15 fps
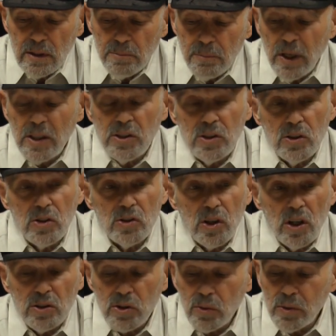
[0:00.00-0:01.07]
Patience is
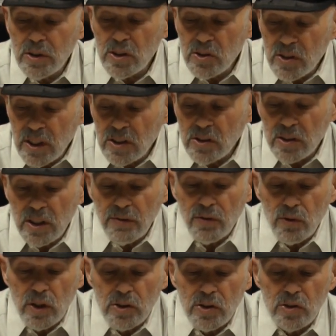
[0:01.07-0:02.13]
also a necessity
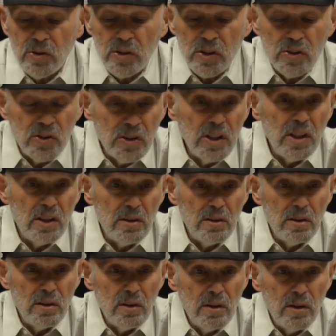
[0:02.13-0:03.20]
for us to succeed
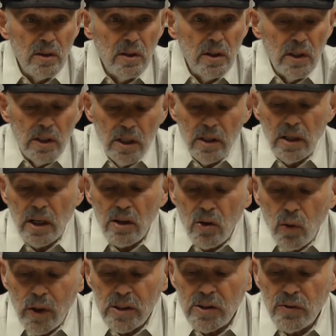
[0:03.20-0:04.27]
in our
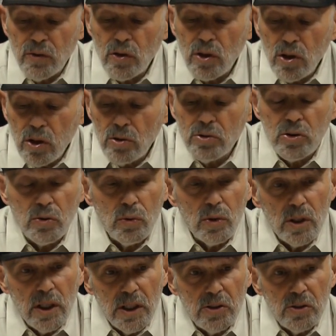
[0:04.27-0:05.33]
quest for a closer
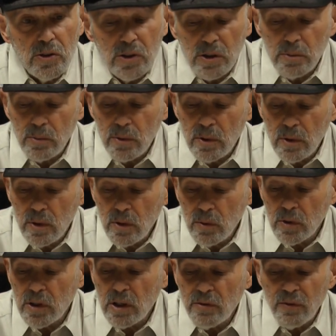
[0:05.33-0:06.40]
relationship
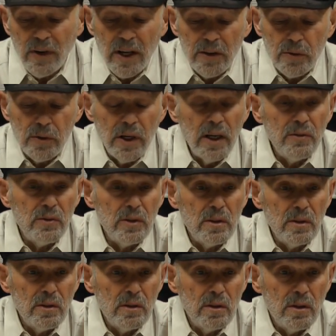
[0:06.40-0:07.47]
with our Father in heaven.
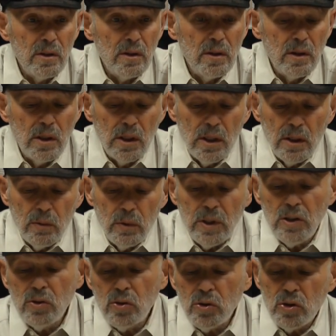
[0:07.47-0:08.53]
We
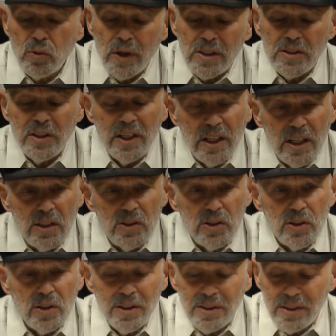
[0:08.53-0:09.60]
need to address
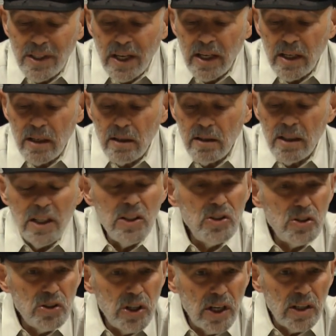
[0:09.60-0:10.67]
each day,
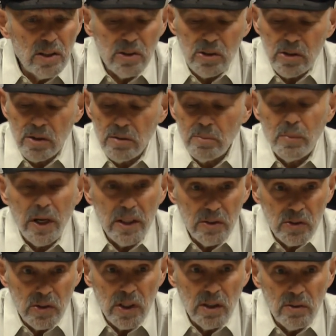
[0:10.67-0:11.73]
each challenge by
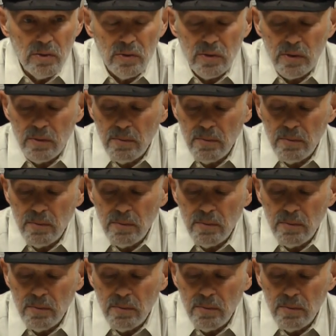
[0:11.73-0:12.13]
itself.